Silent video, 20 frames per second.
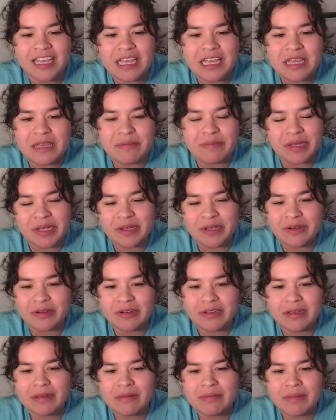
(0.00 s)
A
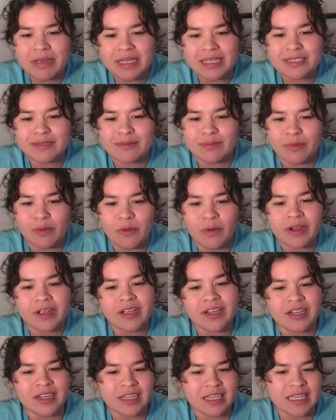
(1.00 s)
bakery makes more
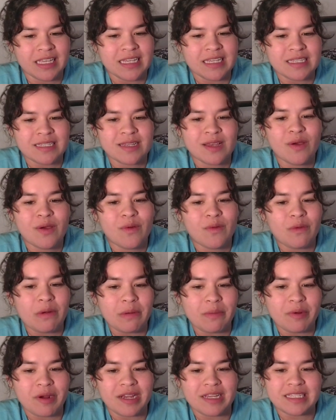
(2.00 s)
cookies
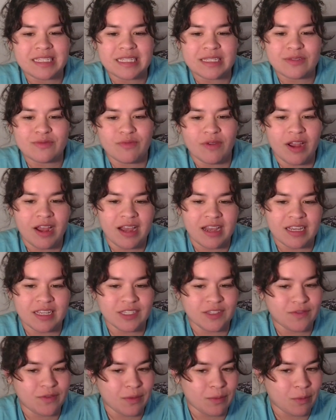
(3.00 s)
when prices
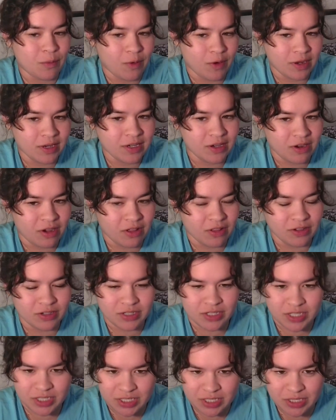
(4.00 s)
rise from
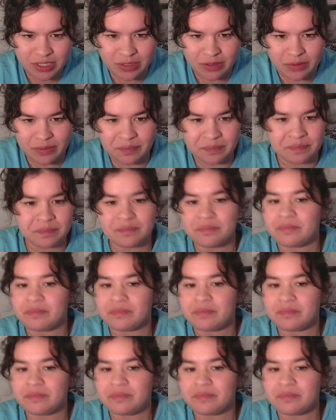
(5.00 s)
$1 to $2.